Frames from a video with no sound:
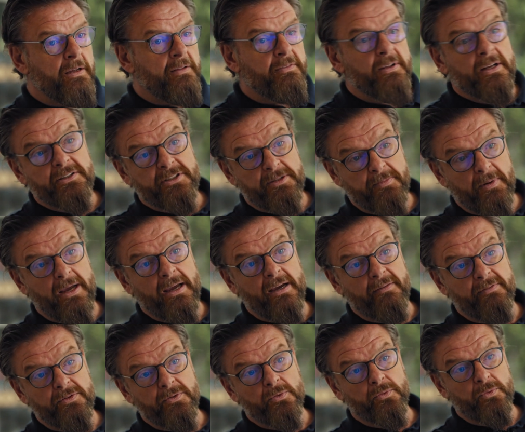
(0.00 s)
Then it's about
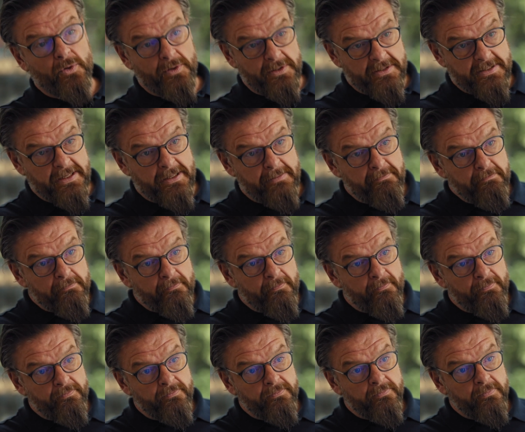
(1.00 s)
having the right team
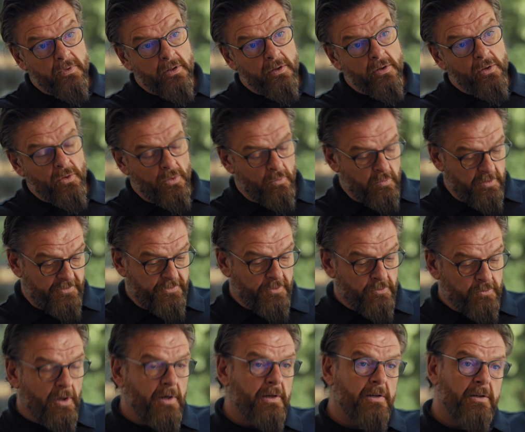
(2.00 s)
with the
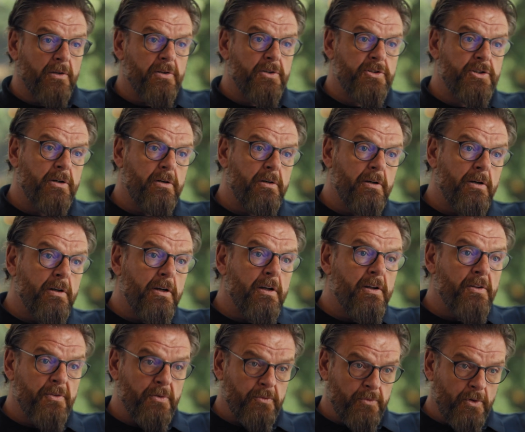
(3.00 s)
right culture,
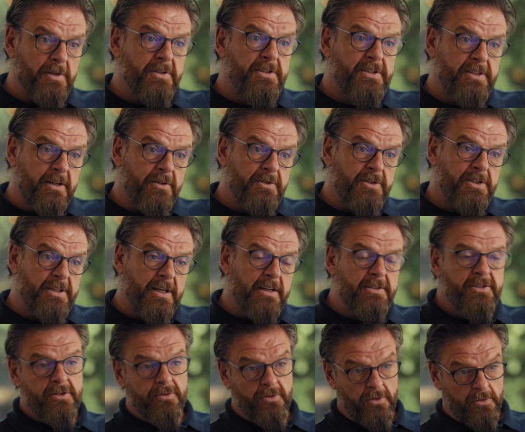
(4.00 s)
the right skill set,
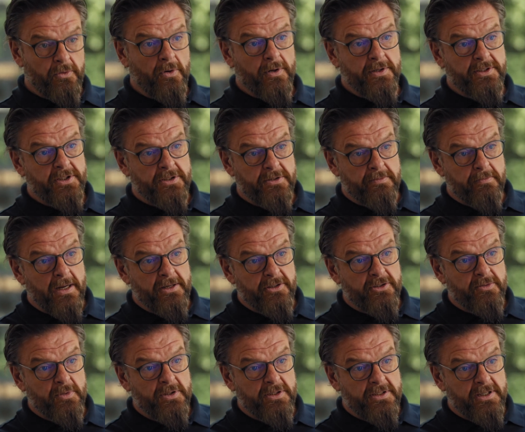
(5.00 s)
so the crisis
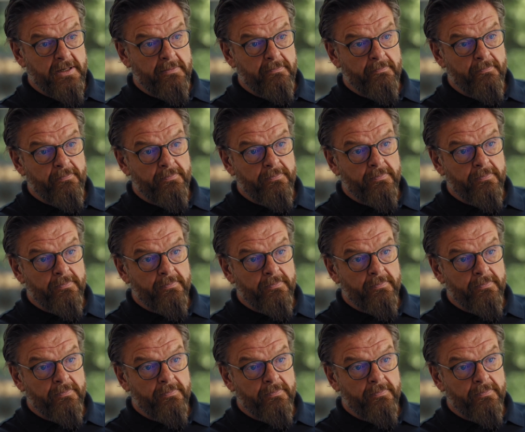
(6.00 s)
management team,